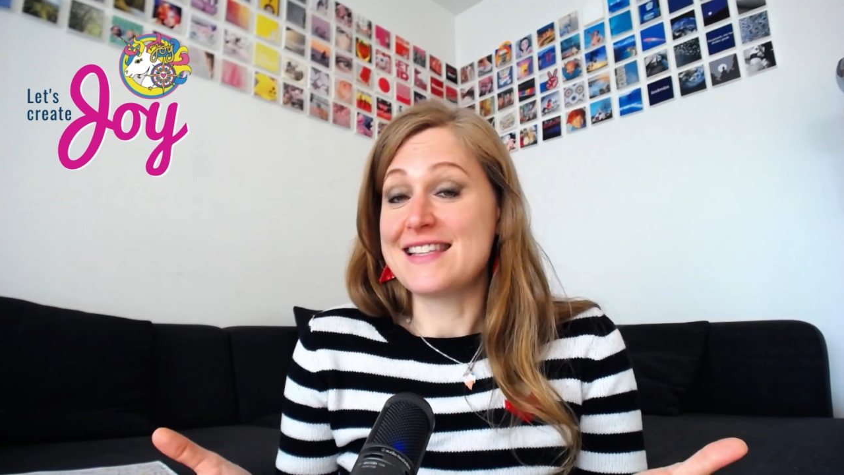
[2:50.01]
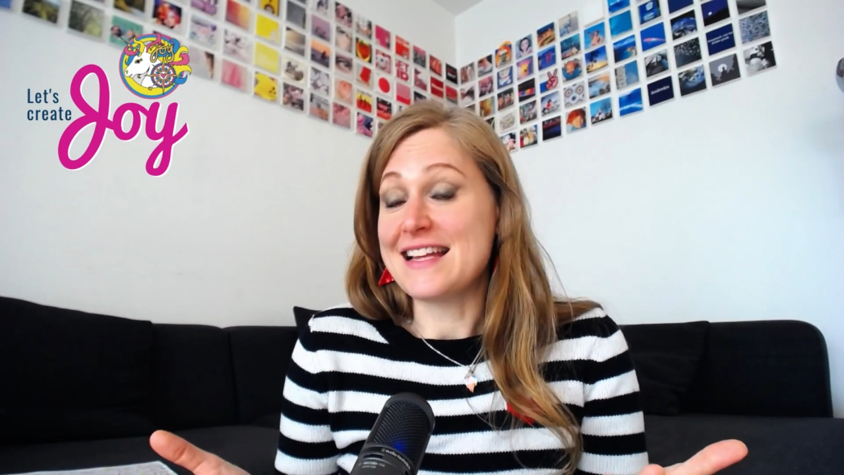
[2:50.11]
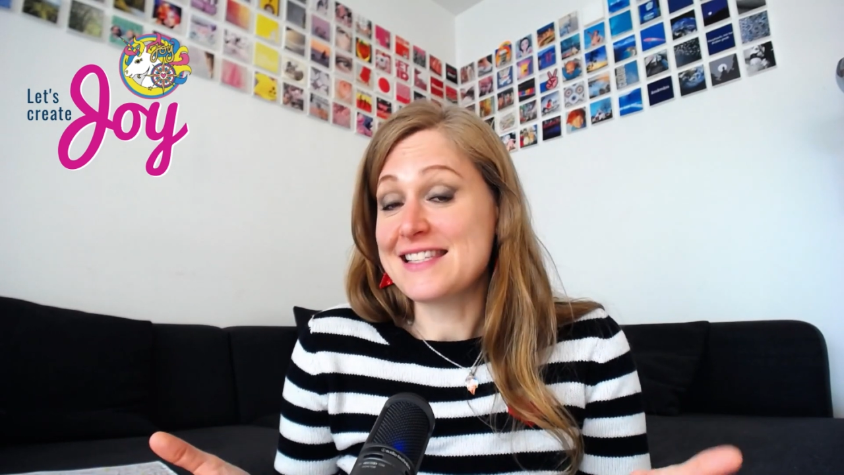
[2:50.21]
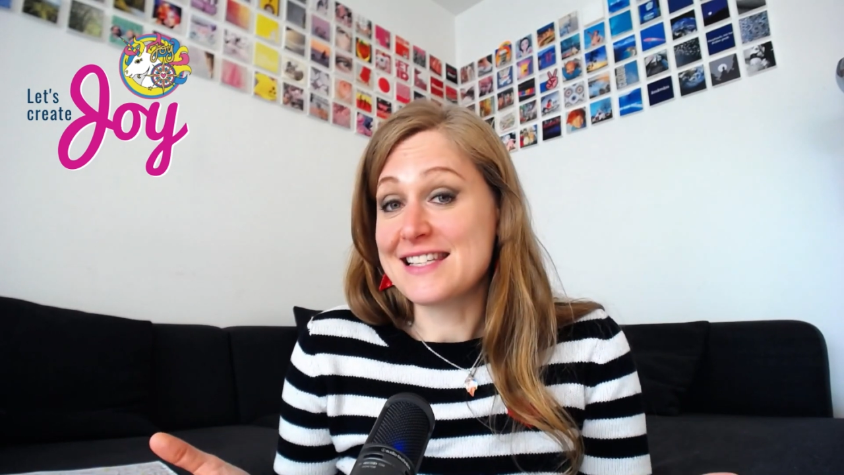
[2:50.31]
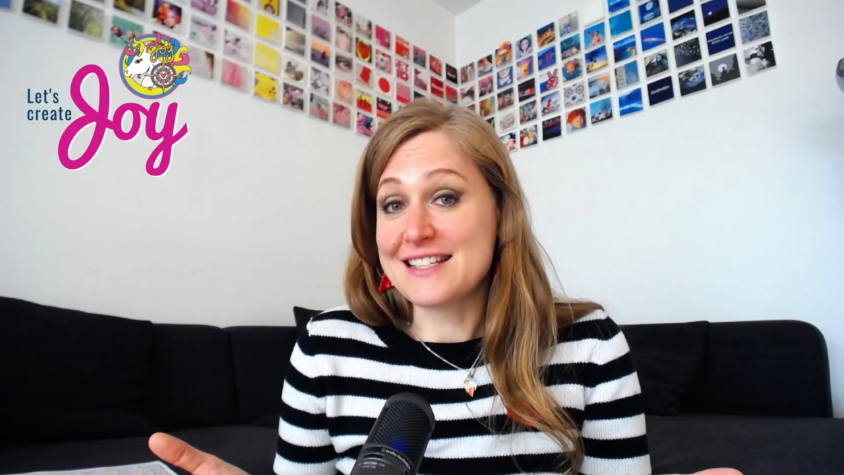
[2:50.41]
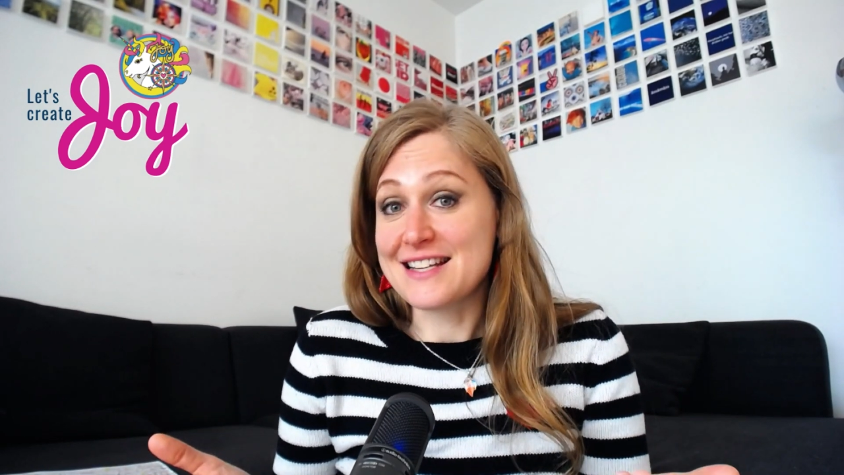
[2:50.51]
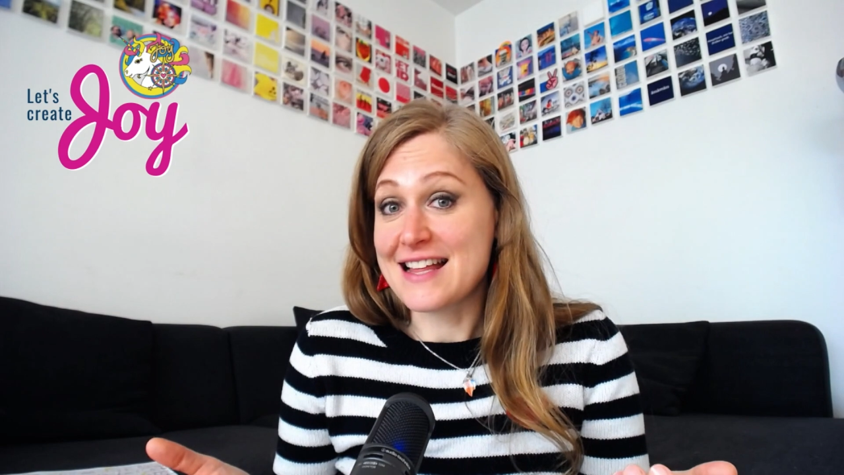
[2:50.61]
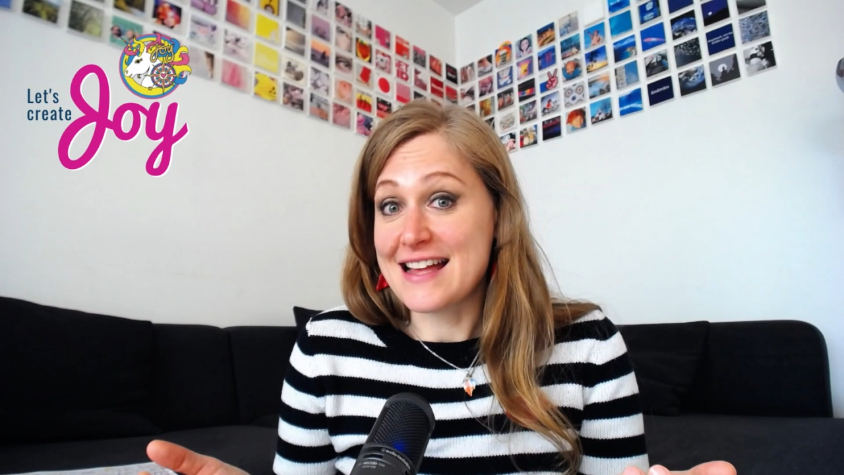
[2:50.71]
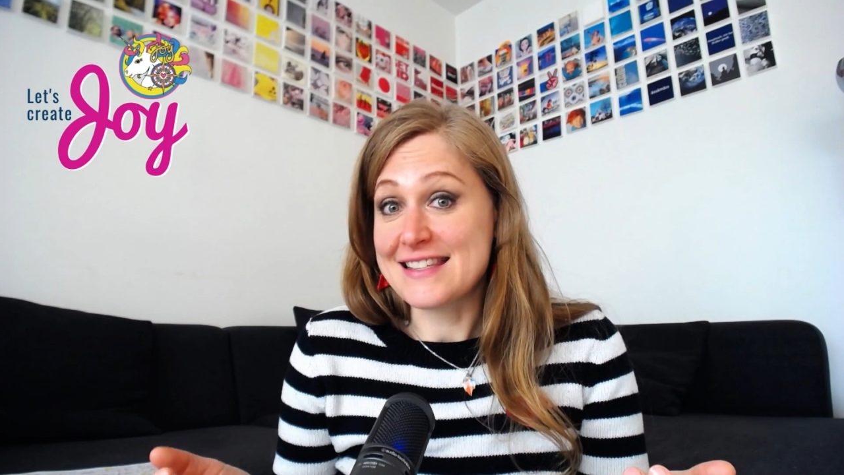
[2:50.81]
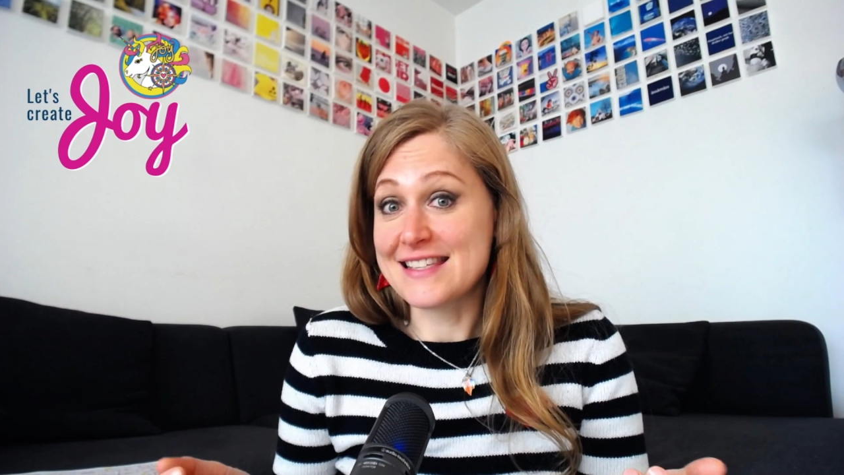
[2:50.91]
That's an
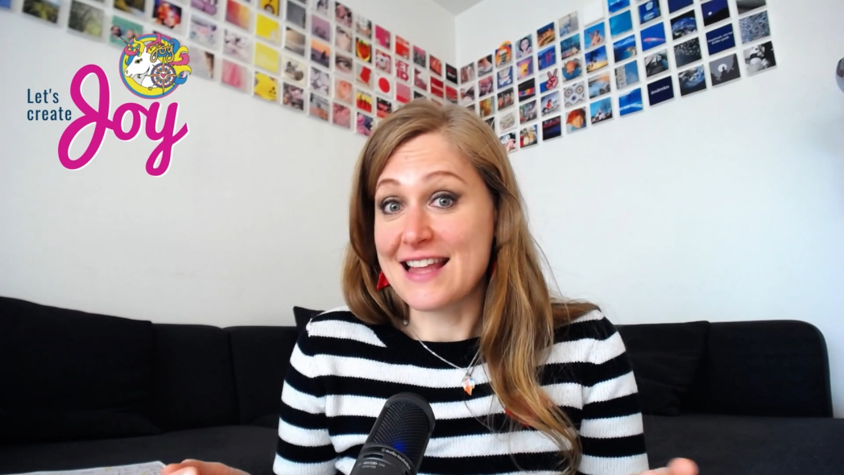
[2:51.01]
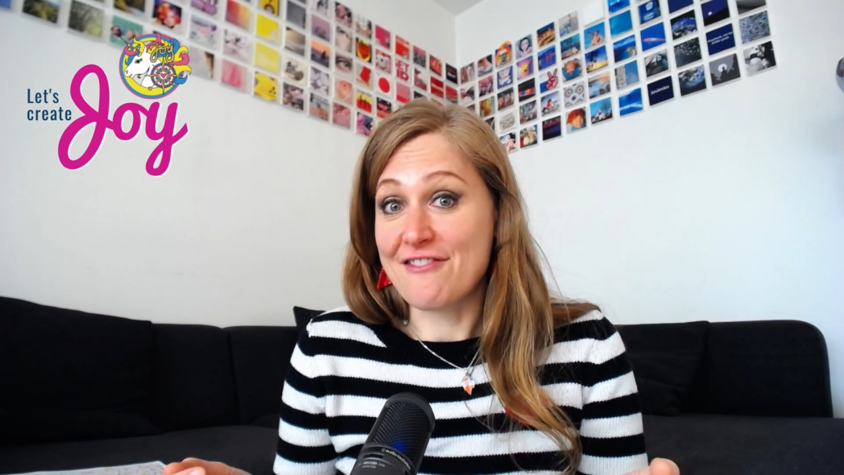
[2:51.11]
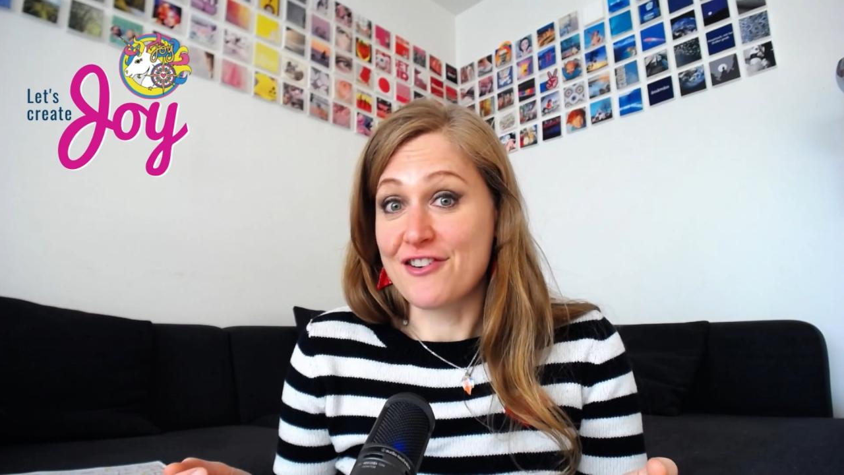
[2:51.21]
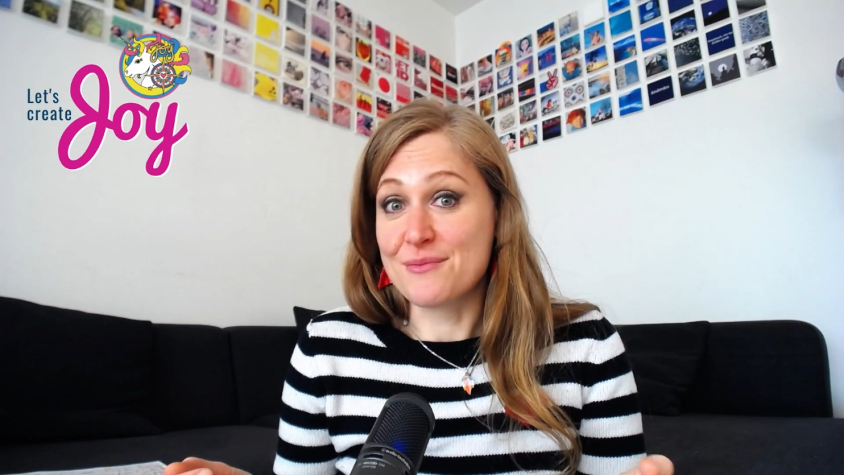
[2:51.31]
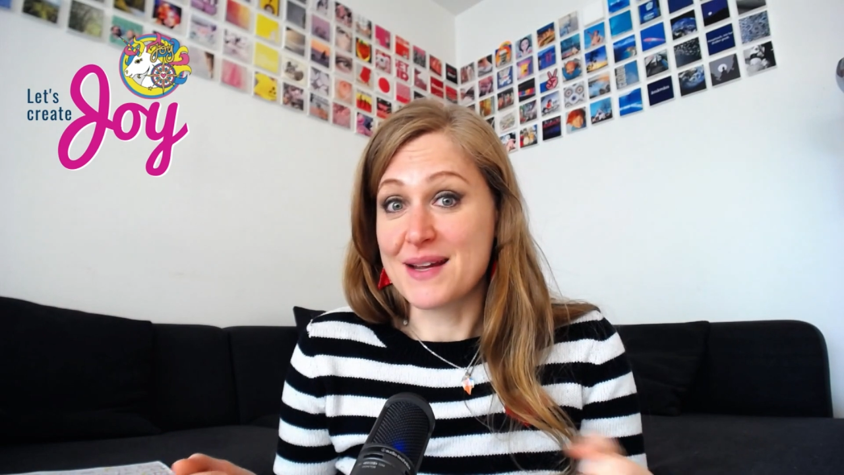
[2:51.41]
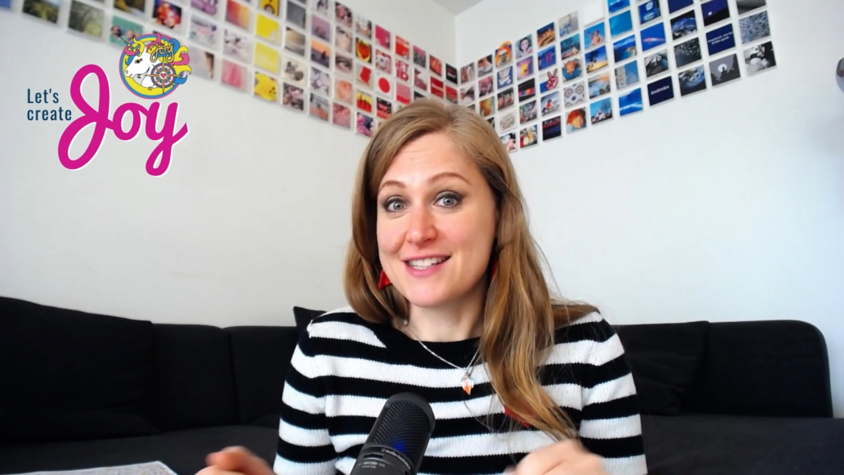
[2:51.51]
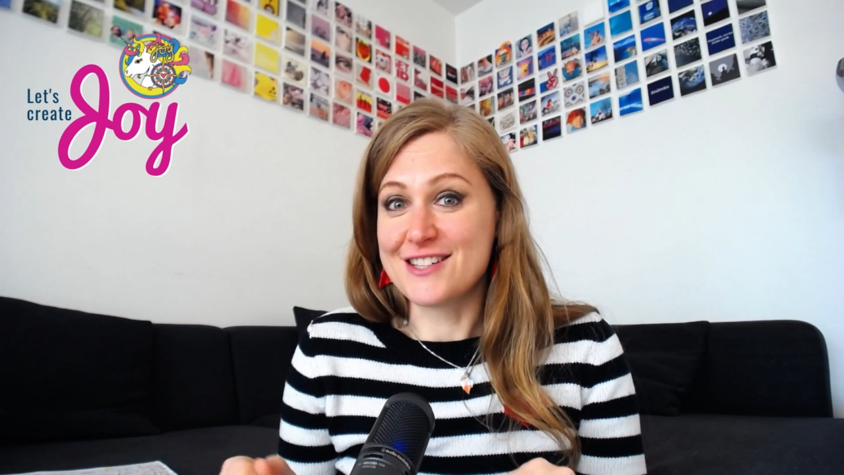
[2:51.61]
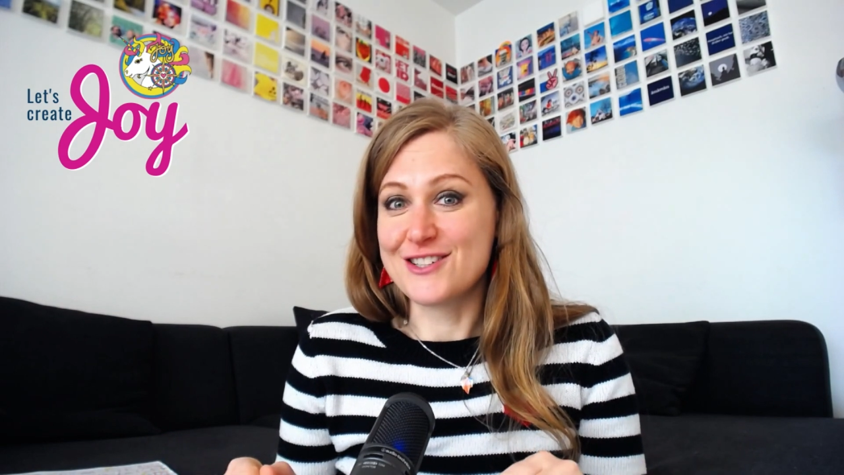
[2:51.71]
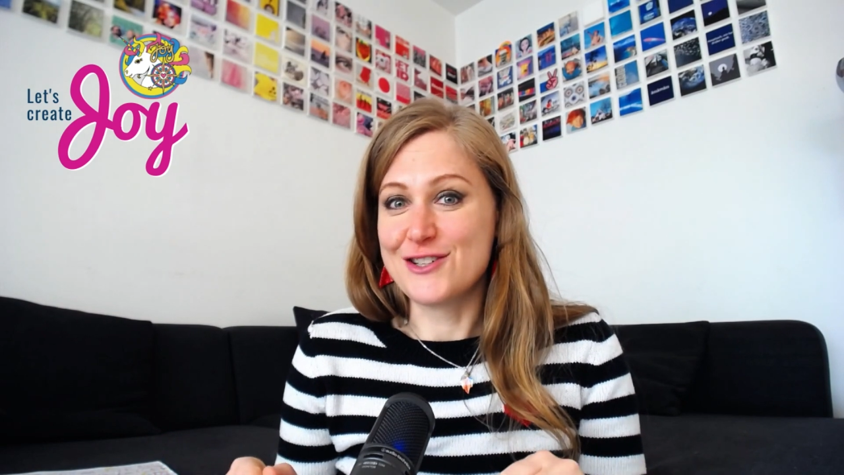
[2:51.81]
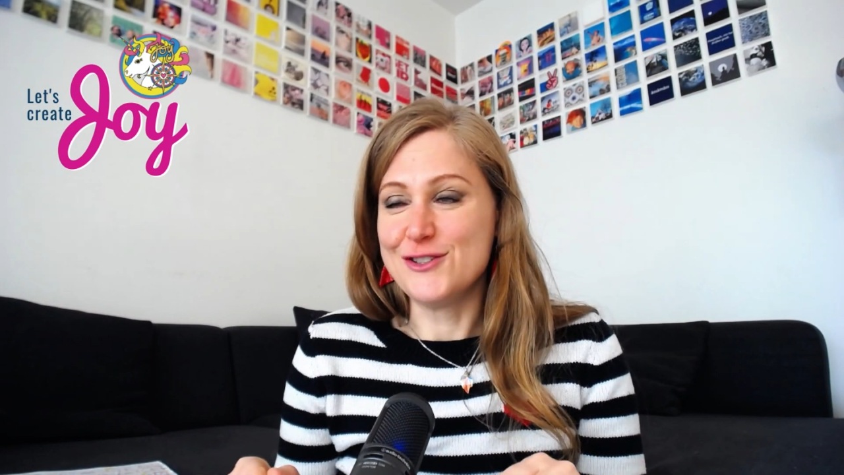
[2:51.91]

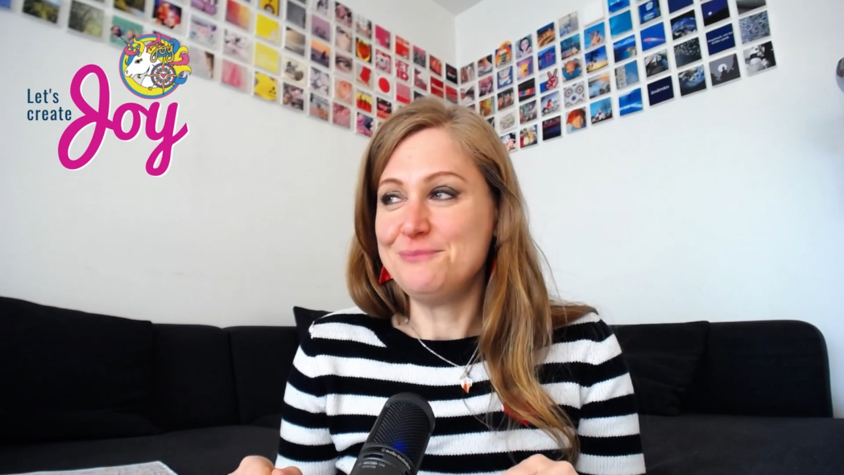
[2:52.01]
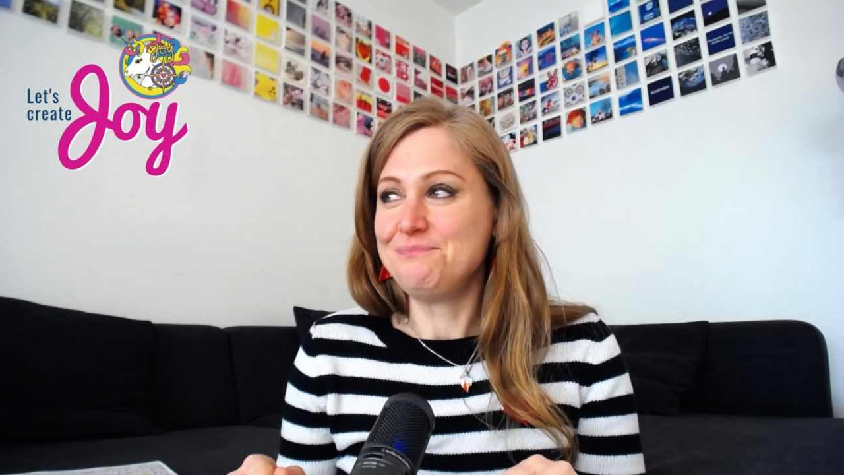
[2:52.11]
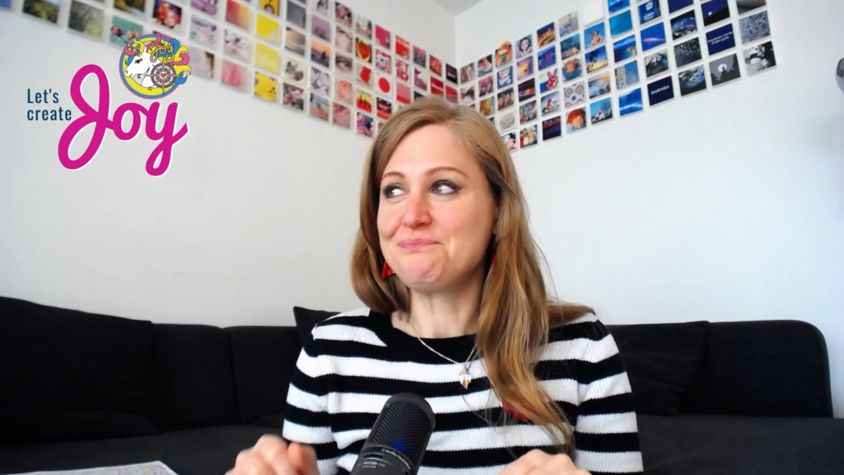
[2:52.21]
affirmation too.